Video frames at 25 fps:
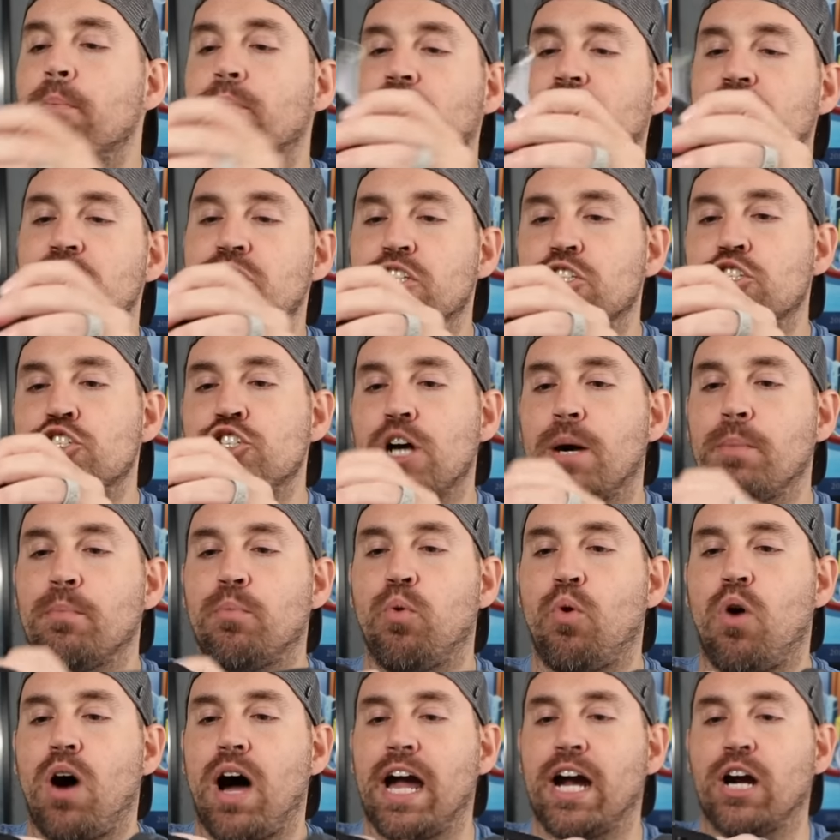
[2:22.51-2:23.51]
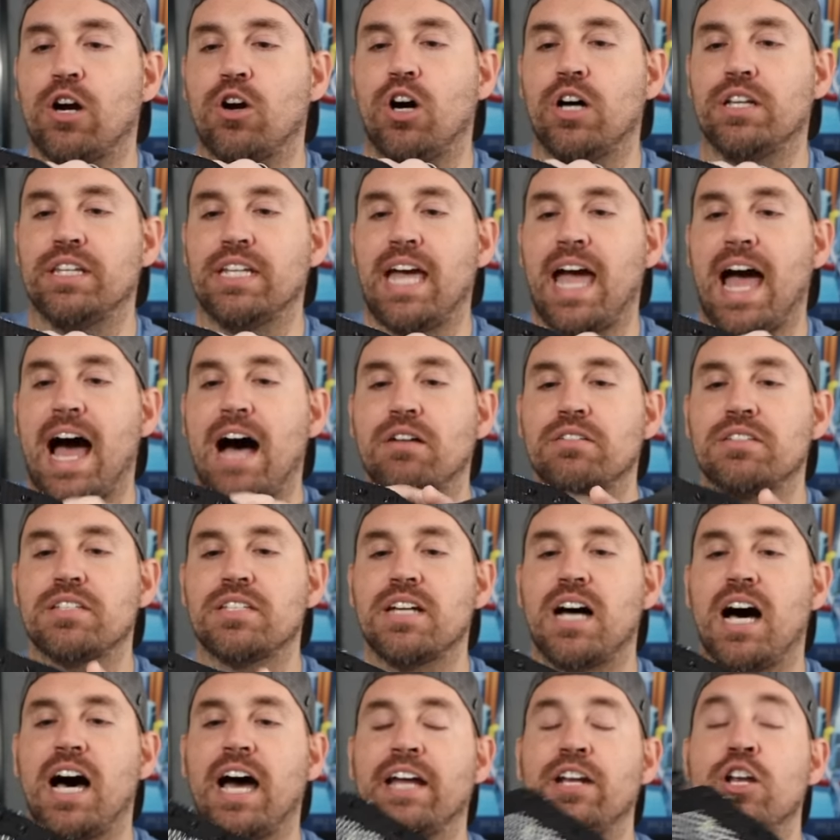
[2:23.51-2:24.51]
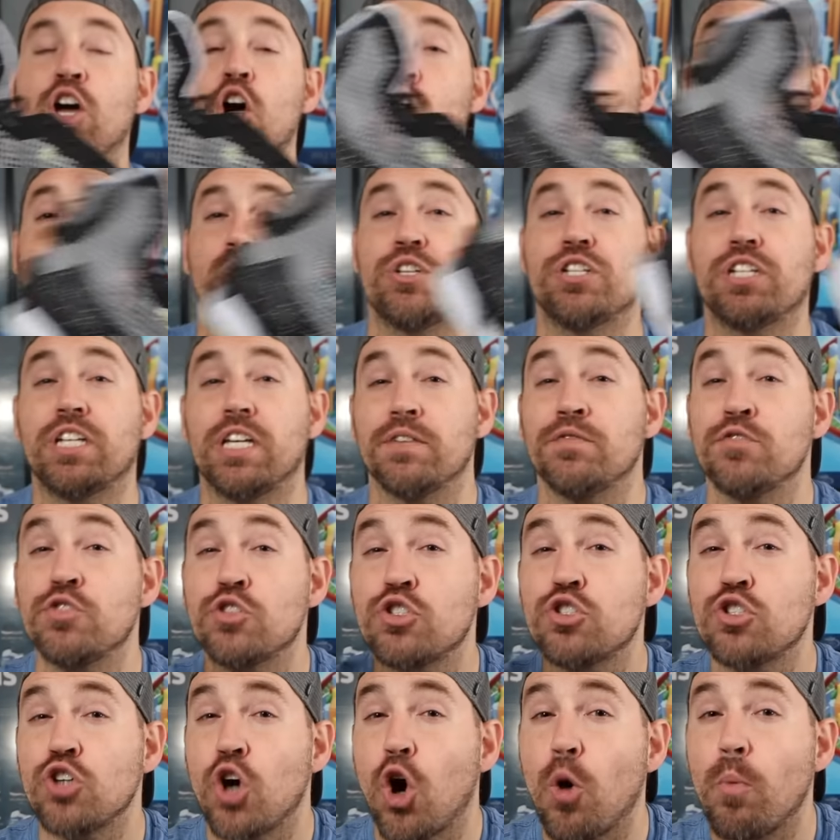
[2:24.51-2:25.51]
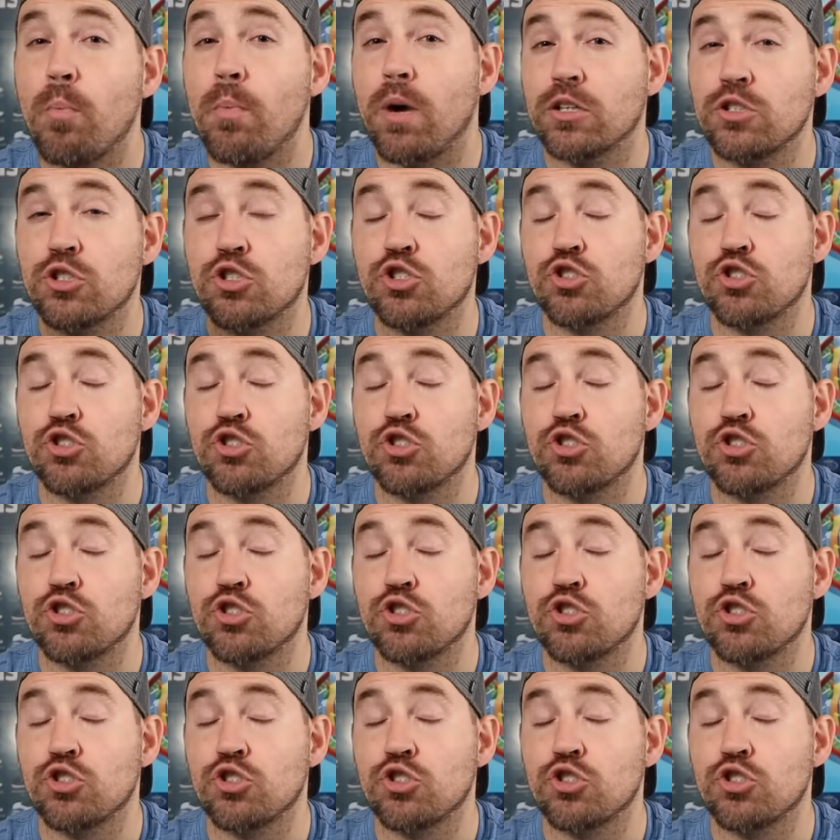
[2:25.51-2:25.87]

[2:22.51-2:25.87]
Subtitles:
plus the jump wire on the outside, which gives so much